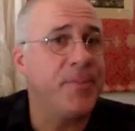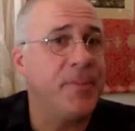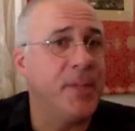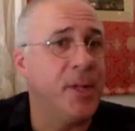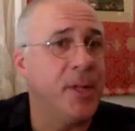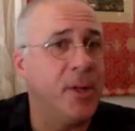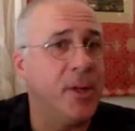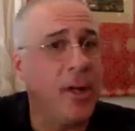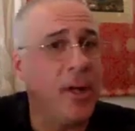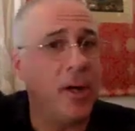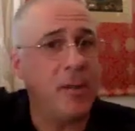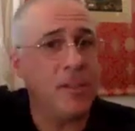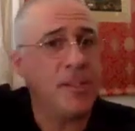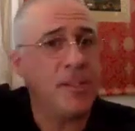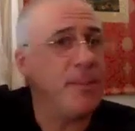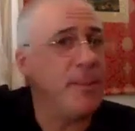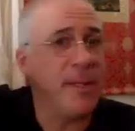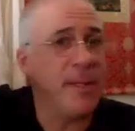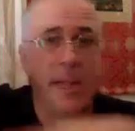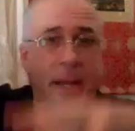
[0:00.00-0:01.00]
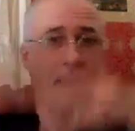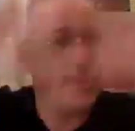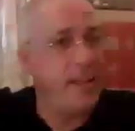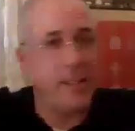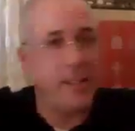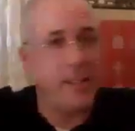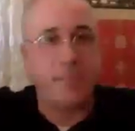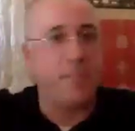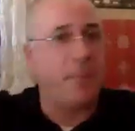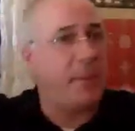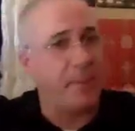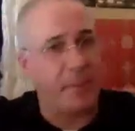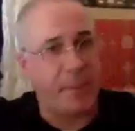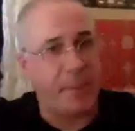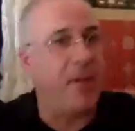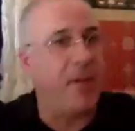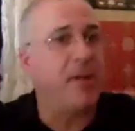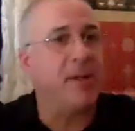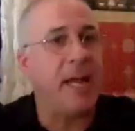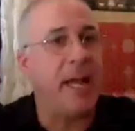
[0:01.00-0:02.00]
They're an ultimate, like this
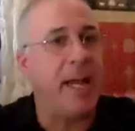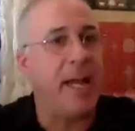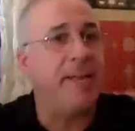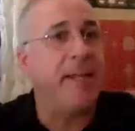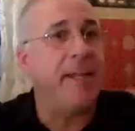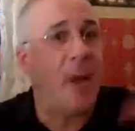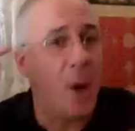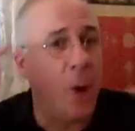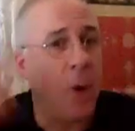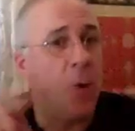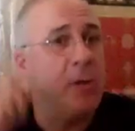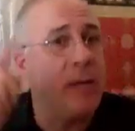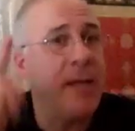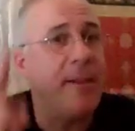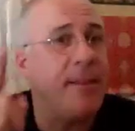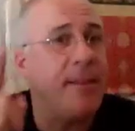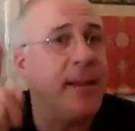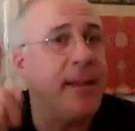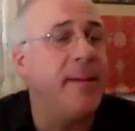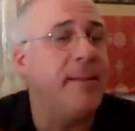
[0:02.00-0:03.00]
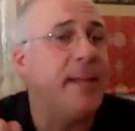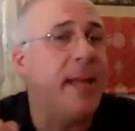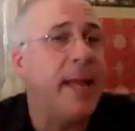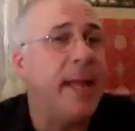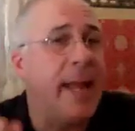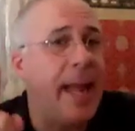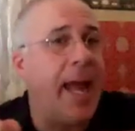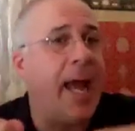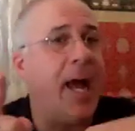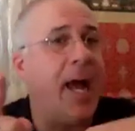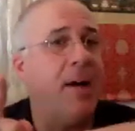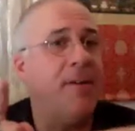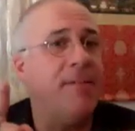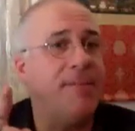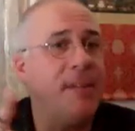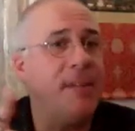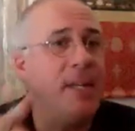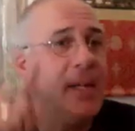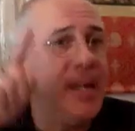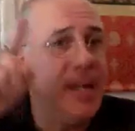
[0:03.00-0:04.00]
Pure Land, the only thing they
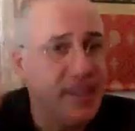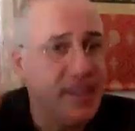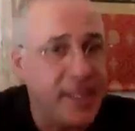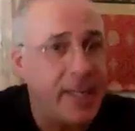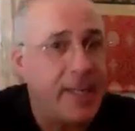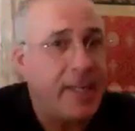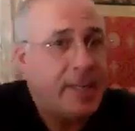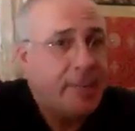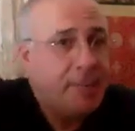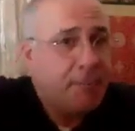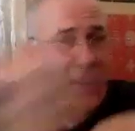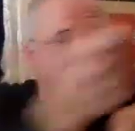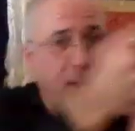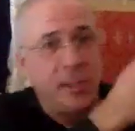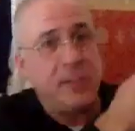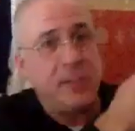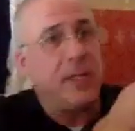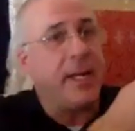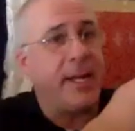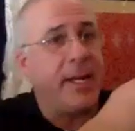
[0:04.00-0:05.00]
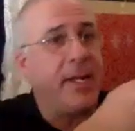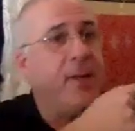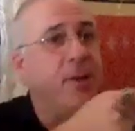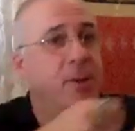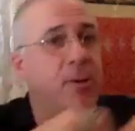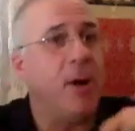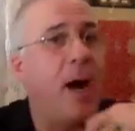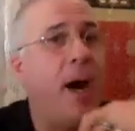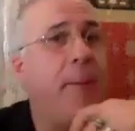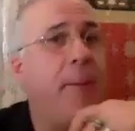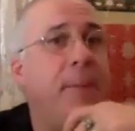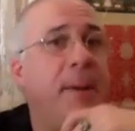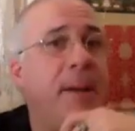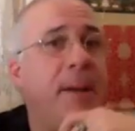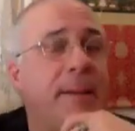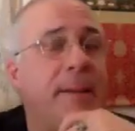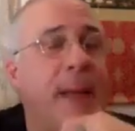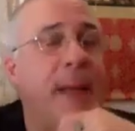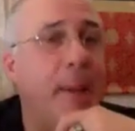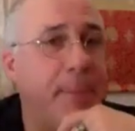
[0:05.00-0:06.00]
have to pull you up
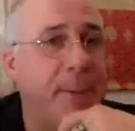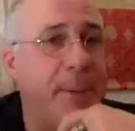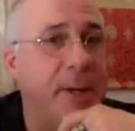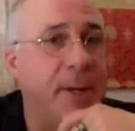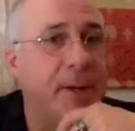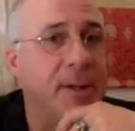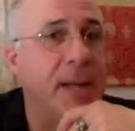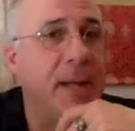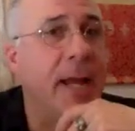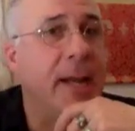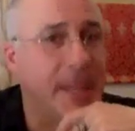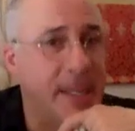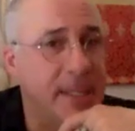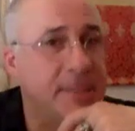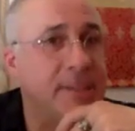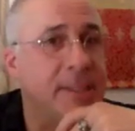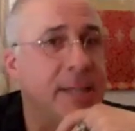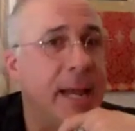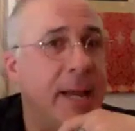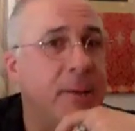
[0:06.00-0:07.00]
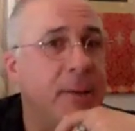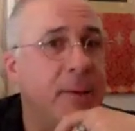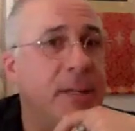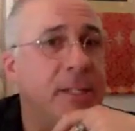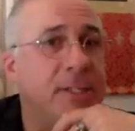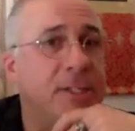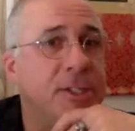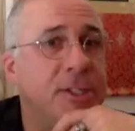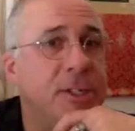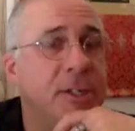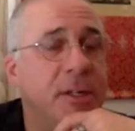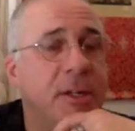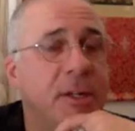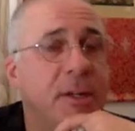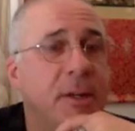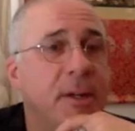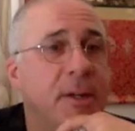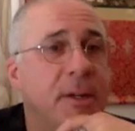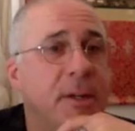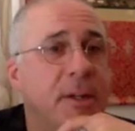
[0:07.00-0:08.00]
into that Pure Land is language.
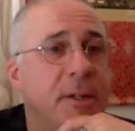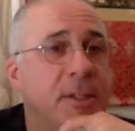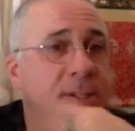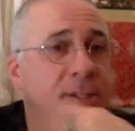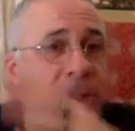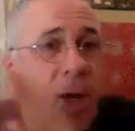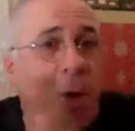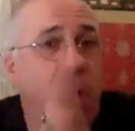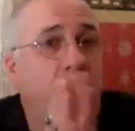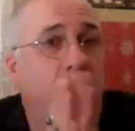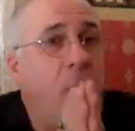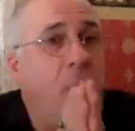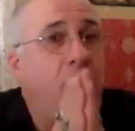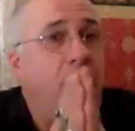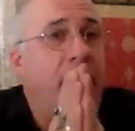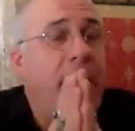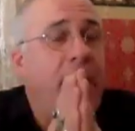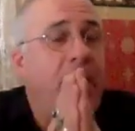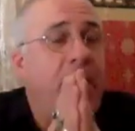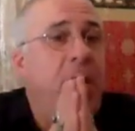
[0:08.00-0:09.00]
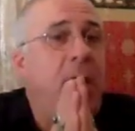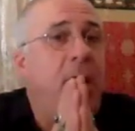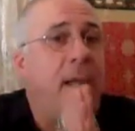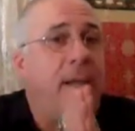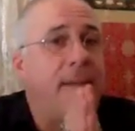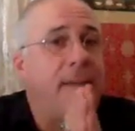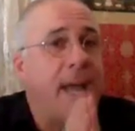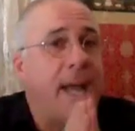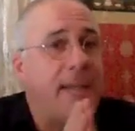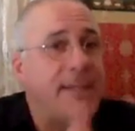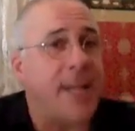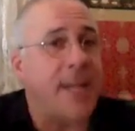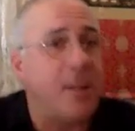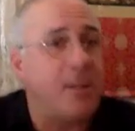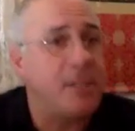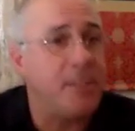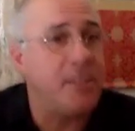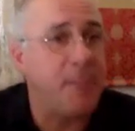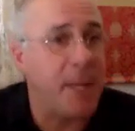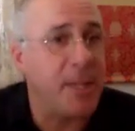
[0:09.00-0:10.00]
So, oh my God, that's how
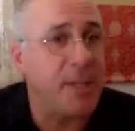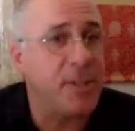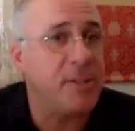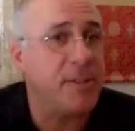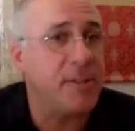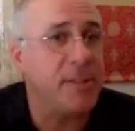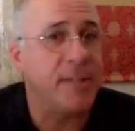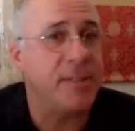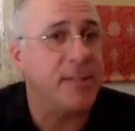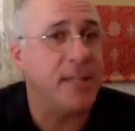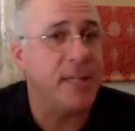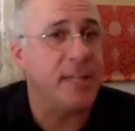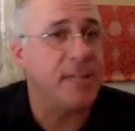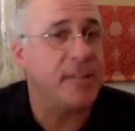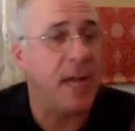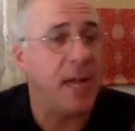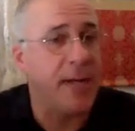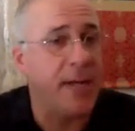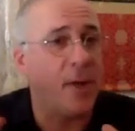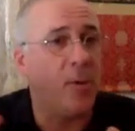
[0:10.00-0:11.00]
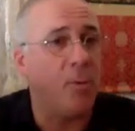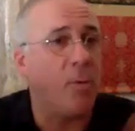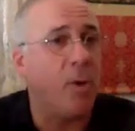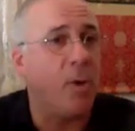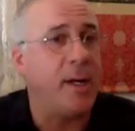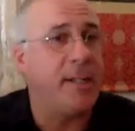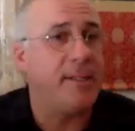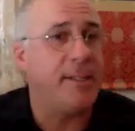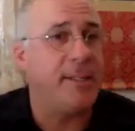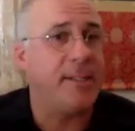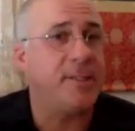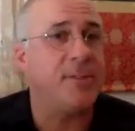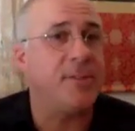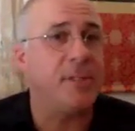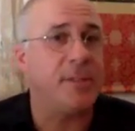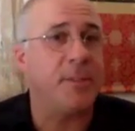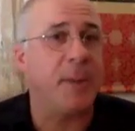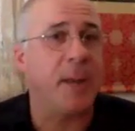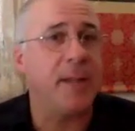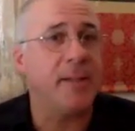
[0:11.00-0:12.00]
special this is. I don't want to
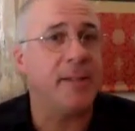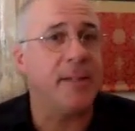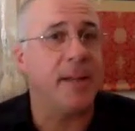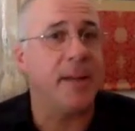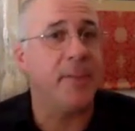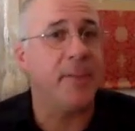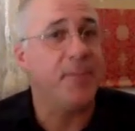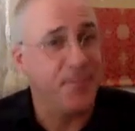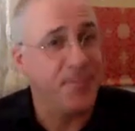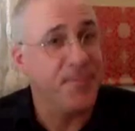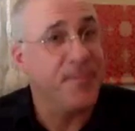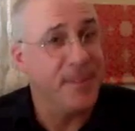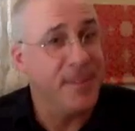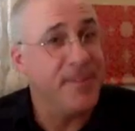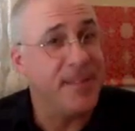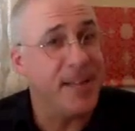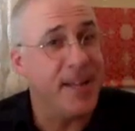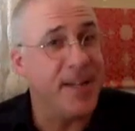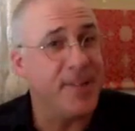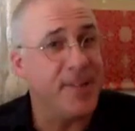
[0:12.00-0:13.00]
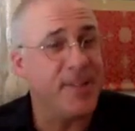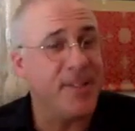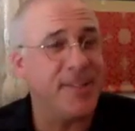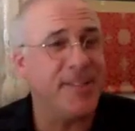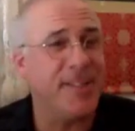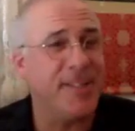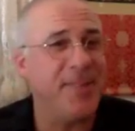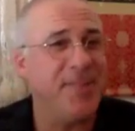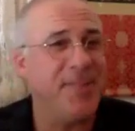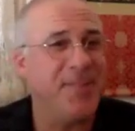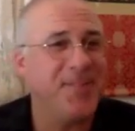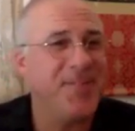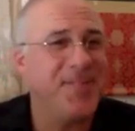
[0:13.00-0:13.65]
disrespect it. Is that interesting?